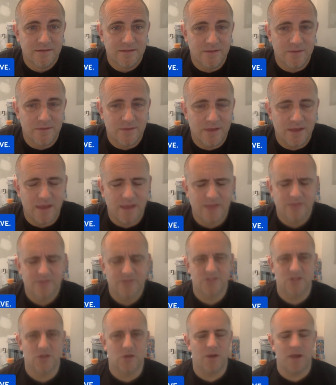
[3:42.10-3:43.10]
Okay,
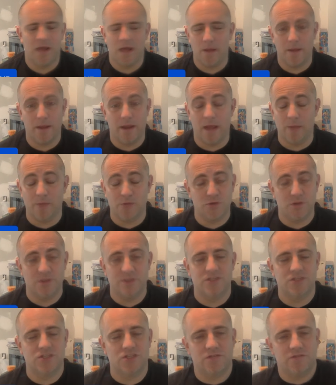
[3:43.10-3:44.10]
so and I'll
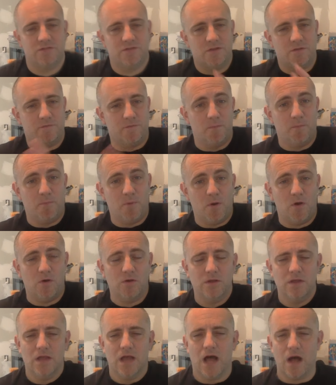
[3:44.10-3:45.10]
transition to
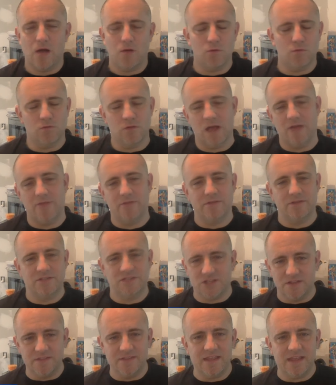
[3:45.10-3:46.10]
football. I'll go live on
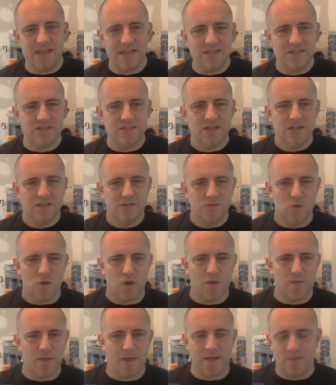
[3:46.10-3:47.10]
Sundays,
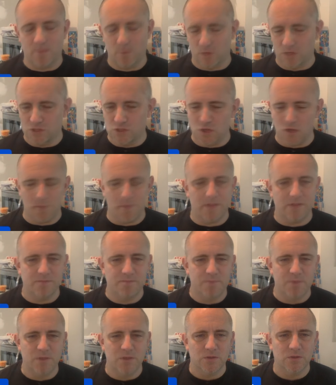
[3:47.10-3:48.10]
talk about it. And we're going to talk
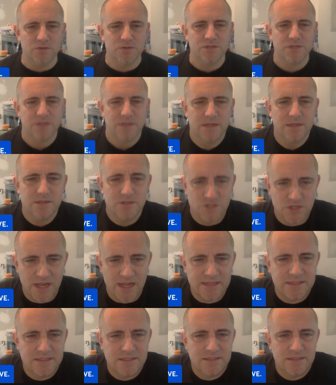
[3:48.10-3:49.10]
about Bills,
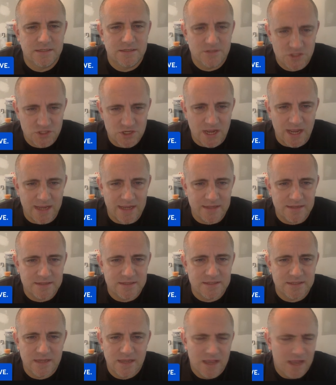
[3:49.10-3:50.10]
Jets,
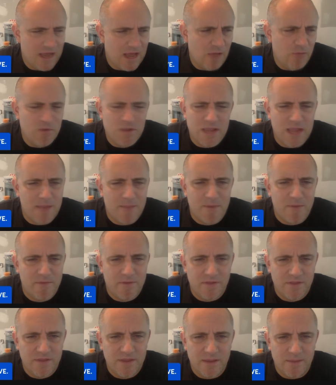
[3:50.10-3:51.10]
Giants. I'll recap
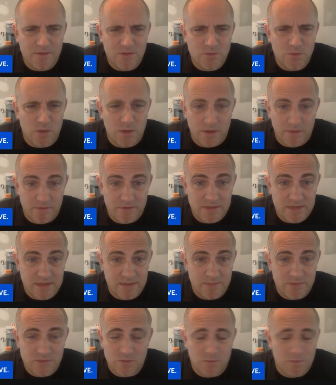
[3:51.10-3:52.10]
every other game as well on every
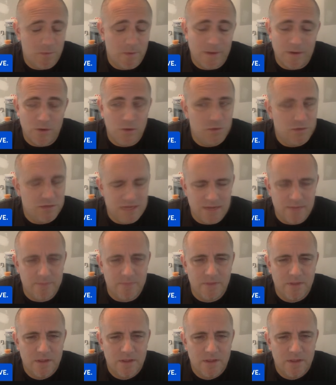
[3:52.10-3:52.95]
team. So no matter who your team,